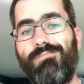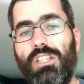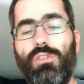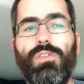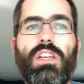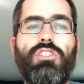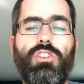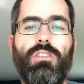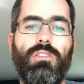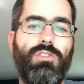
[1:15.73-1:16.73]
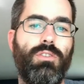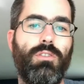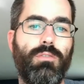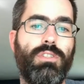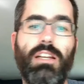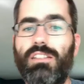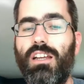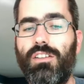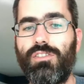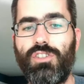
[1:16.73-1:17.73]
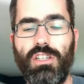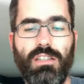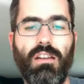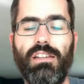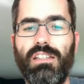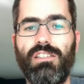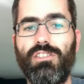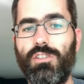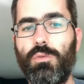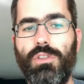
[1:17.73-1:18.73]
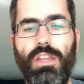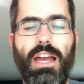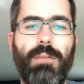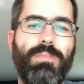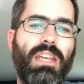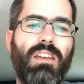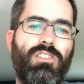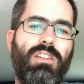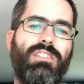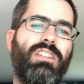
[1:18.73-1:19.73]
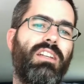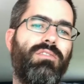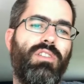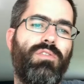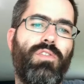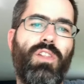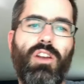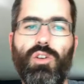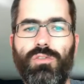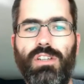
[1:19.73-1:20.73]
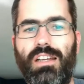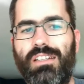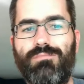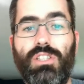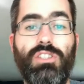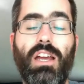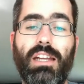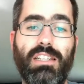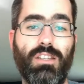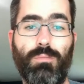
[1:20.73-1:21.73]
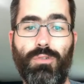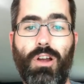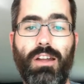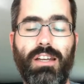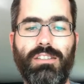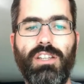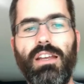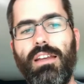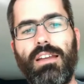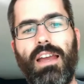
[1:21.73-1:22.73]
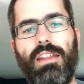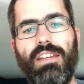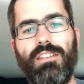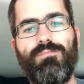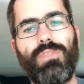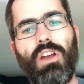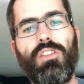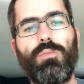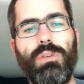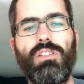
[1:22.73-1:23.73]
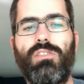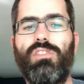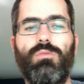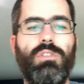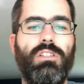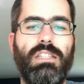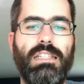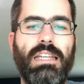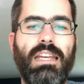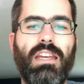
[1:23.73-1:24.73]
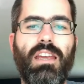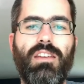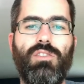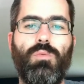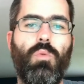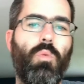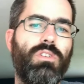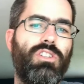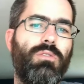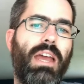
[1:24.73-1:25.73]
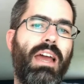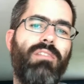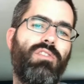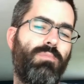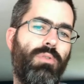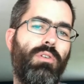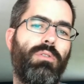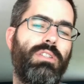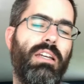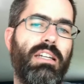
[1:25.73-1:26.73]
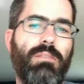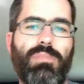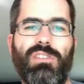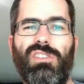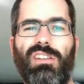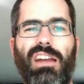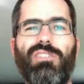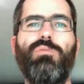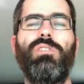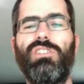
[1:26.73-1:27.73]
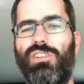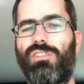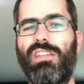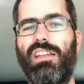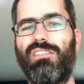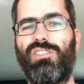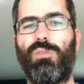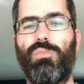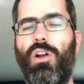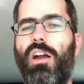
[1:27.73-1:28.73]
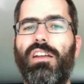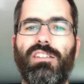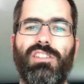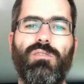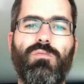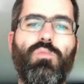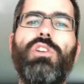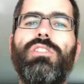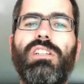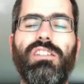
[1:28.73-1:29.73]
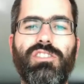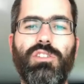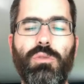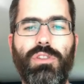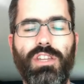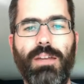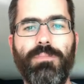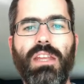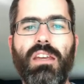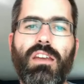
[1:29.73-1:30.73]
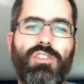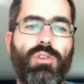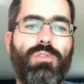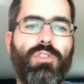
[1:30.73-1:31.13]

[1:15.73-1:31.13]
features or technology I need to do with that. So that's kind of the flow of kind of designing the product. And then the other piece of it really is once you have a prototype is how do you really turn that into a product and what are you going to do with it? So for